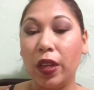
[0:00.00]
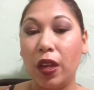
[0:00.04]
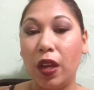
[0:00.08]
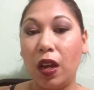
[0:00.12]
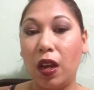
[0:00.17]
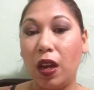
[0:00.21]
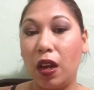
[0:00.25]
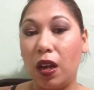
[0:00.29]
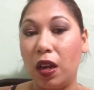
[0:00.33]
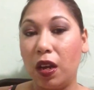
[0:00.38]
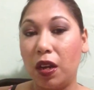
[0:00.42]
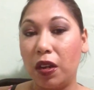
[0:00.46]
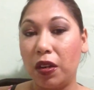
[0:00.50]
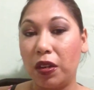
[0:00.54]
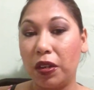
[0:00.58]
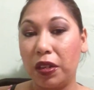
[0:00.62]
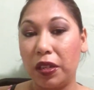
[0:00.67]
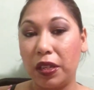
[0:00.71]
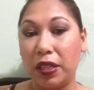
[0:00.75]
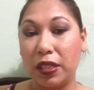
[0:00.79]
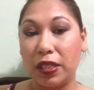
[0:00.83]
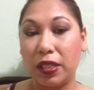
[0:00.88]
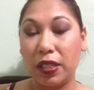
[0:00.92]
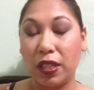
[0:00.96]
are
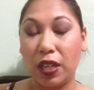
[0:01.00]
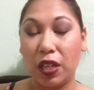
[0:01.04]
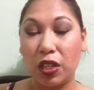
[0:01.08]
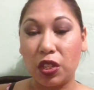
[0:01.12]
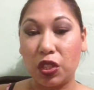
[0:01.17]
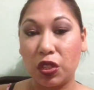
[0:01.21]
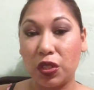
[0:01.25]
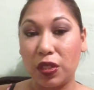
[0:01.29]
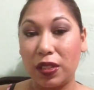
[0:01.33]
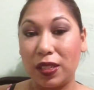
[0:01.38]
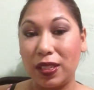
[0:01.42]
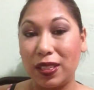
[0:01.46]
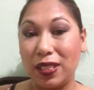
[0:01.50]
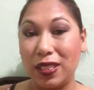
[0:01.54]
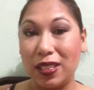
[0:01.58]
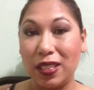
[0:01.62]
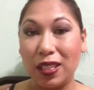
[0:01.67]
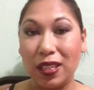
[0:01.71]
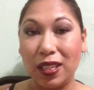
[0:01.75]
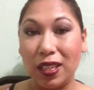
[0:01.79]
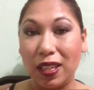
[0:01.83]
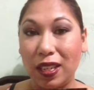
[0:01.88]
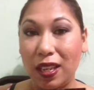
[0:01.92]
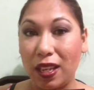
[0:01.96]
international, they say
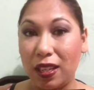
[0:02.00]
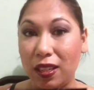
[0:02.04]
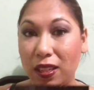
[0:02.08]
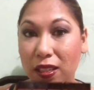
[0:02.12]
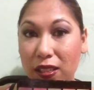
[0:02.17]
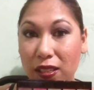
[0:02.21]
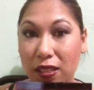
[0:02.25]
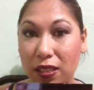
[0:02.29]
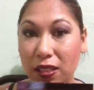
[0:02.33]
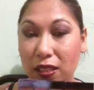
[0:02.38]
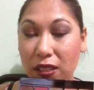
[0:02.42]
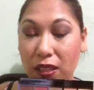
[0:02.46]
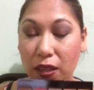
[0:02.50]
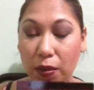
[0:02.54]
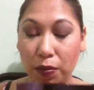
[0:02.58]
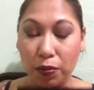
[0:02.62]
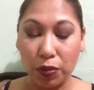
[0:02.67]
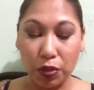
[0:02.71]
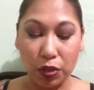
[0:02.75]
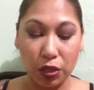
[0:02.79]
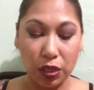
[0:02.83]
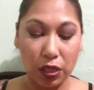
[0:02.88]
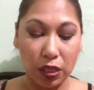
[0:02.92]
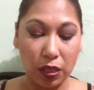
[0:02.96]
they get this in their
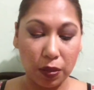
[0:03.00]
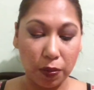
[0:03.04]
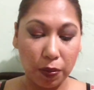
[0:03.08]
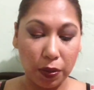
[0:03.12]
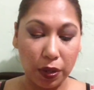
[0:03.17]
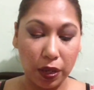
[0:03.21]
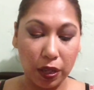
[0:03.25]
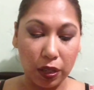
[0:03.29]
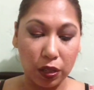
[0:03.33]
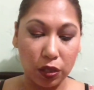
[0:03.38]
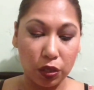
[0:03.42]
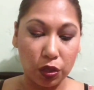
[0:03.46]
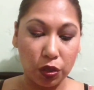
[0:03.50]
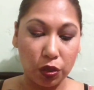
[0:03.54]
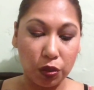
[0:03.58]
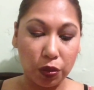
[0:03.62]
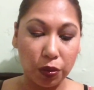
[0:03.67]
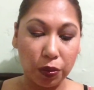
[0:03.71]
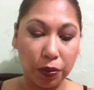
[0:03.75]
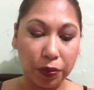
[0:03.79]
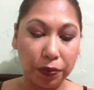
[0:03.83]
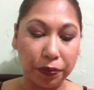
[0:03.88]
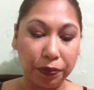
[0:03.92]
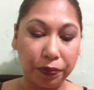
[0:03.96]
beauty supply
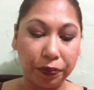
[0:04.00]
store.